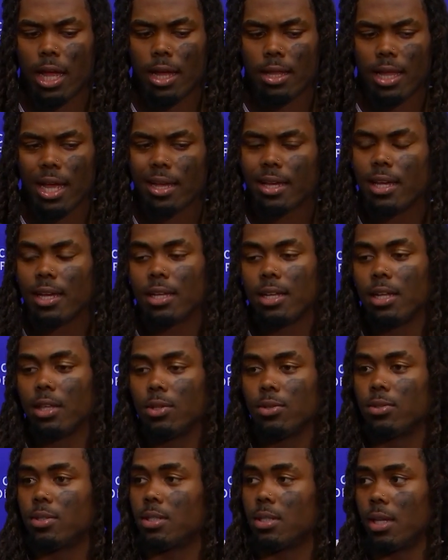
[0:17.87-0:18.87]
No, that kick didn't
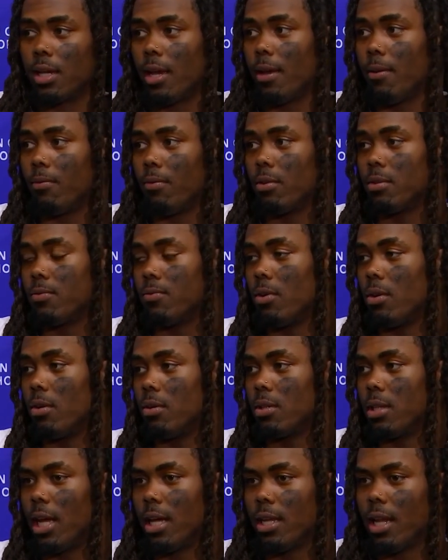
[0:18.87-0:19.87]
lose us the game, first of all.
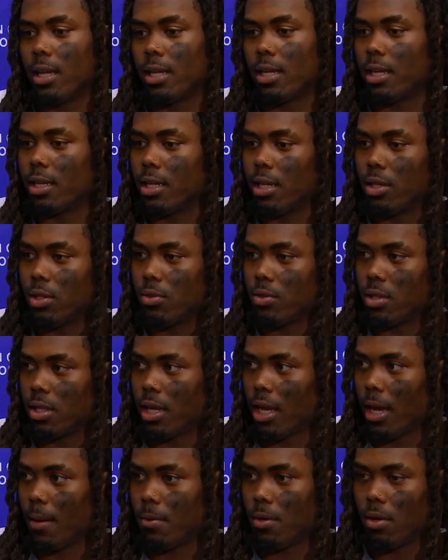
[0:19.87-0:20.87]
That kick didn't lose the
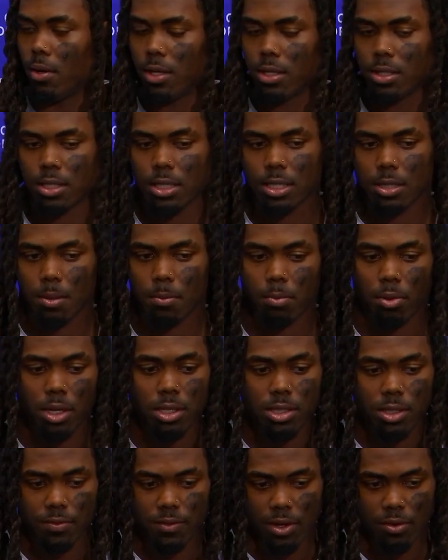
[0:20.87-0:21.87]
game. You know, it's a
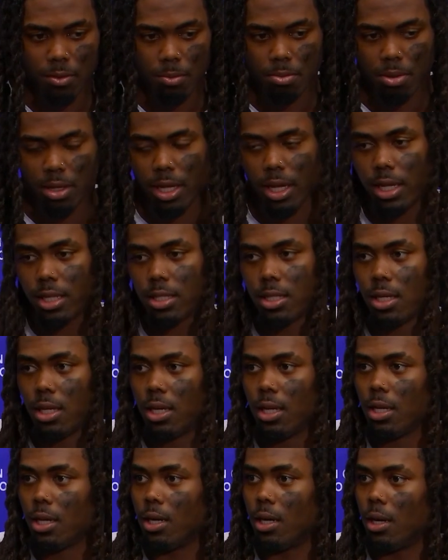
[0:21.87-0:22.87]
bunch of different plays
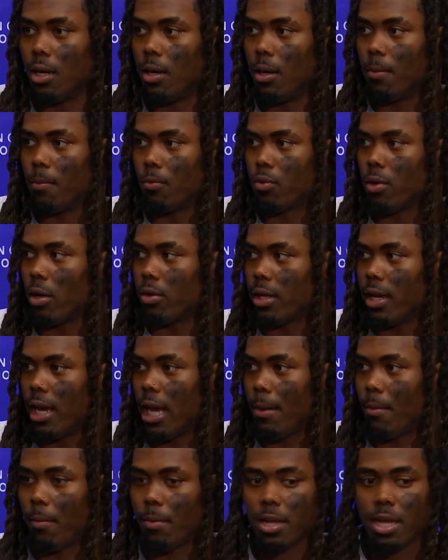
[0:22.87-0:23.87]
throughout the
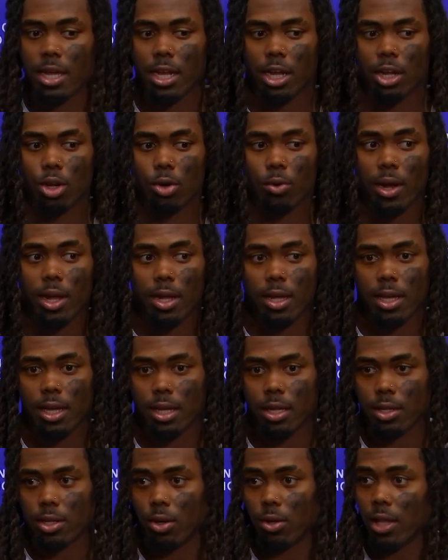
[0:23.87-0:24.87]
game. I mean, he had a great kick,
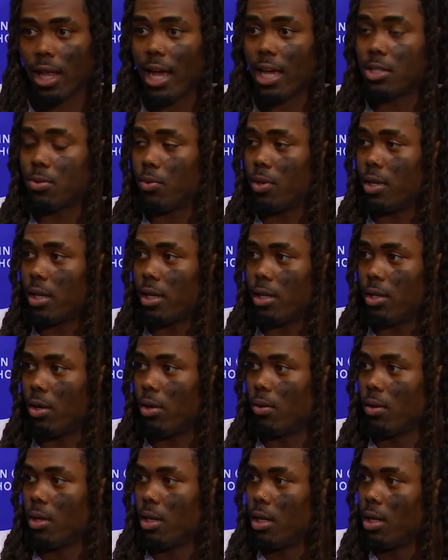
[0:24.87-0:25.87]
you know, last week, you
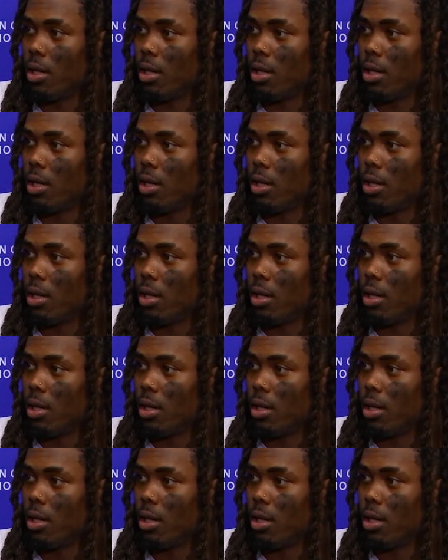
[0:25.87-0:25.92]
know,